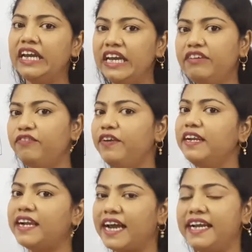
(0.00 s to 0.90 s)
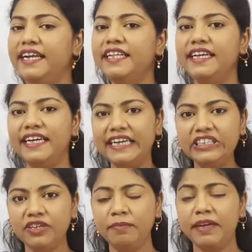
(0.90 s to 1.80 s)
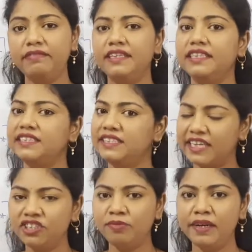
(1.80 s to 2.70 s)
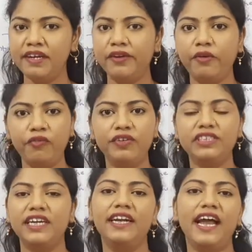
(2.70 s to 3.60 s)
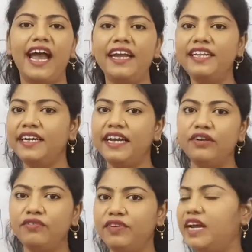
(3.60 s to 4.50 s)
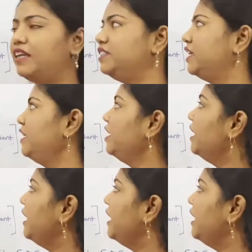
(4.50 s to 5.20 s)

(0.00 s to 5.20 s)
If we write the relation between the stoichiometric coefficient and the rate of reaction,